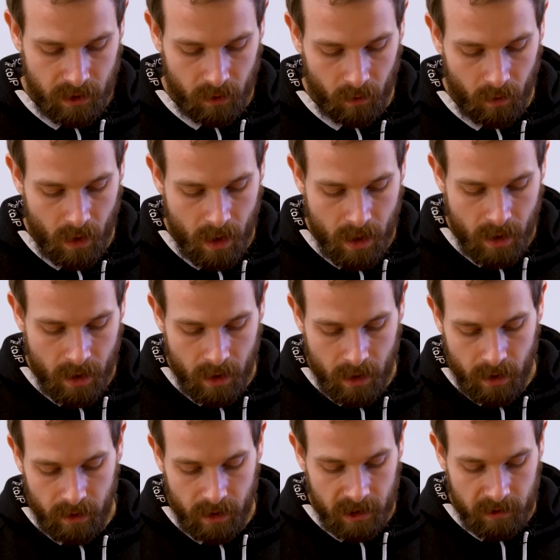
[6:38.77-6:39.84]
So
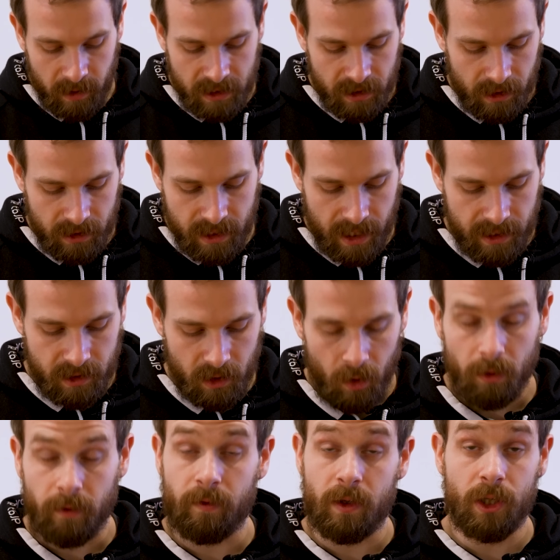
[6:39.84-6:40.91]
this basically tests
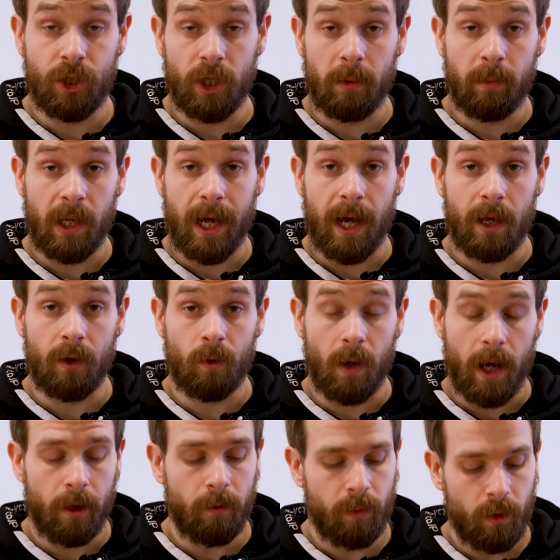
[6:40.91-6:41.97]
all of the GPIO
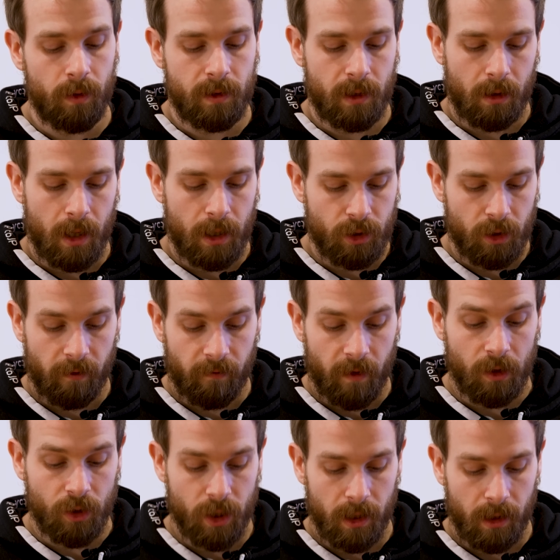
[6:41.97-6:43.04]
outputs are actually
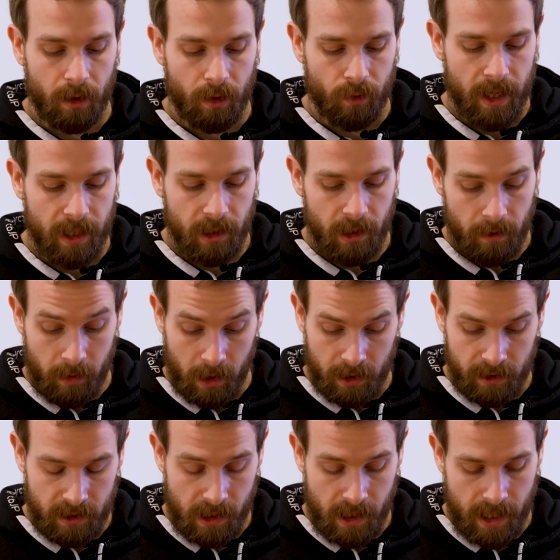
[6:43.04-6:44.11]
functioning correctly
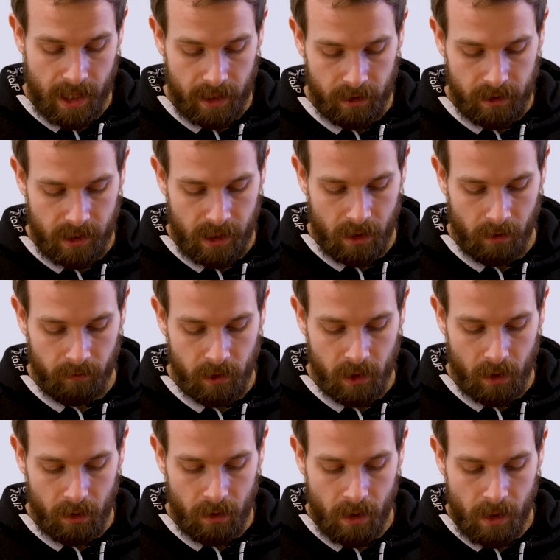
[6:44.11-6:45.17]
because the LED comes
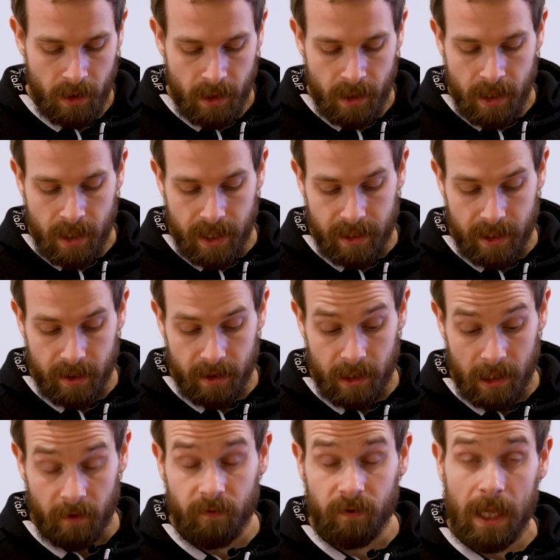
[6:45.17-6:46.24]
on, and then
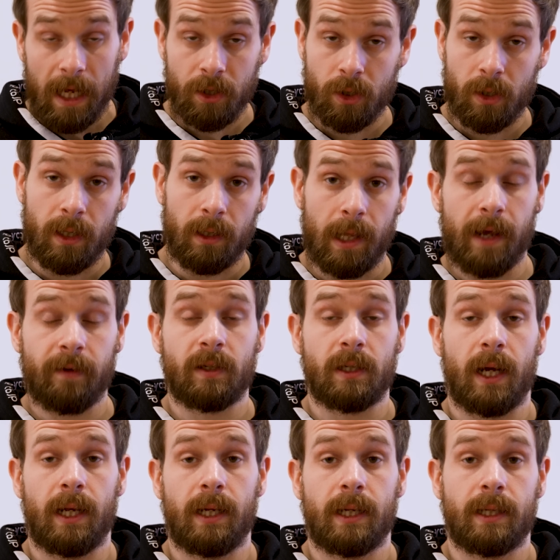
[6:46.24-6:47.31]
the flash on the left
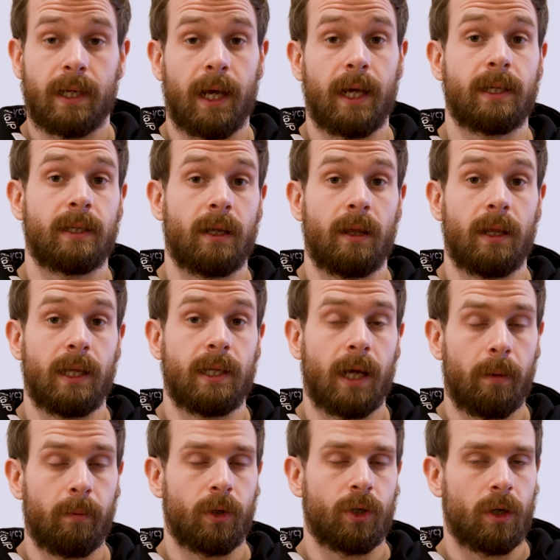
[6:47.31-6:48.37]
side tests that the
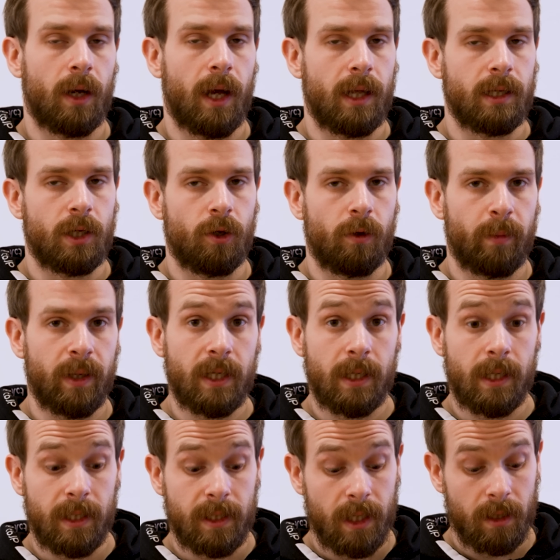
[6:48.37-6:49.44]
temperature and
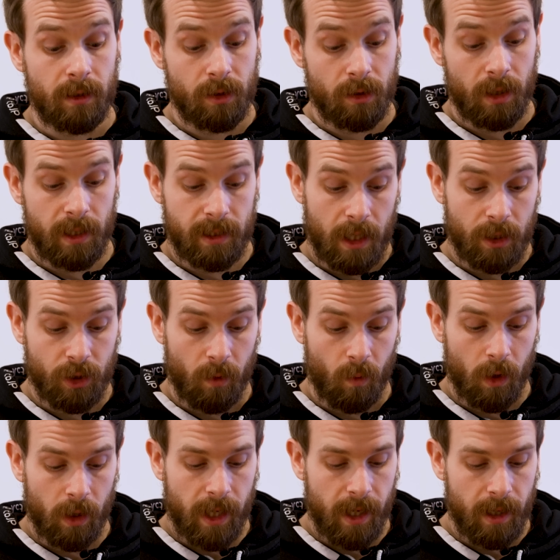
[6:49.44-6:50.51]
humidity sensor is actually
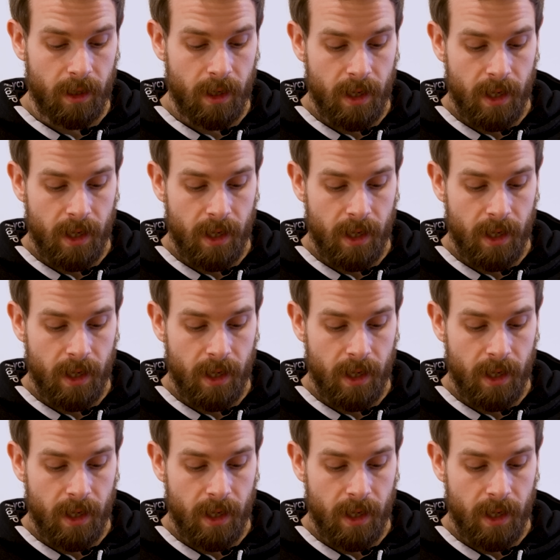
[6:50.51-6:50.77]
working,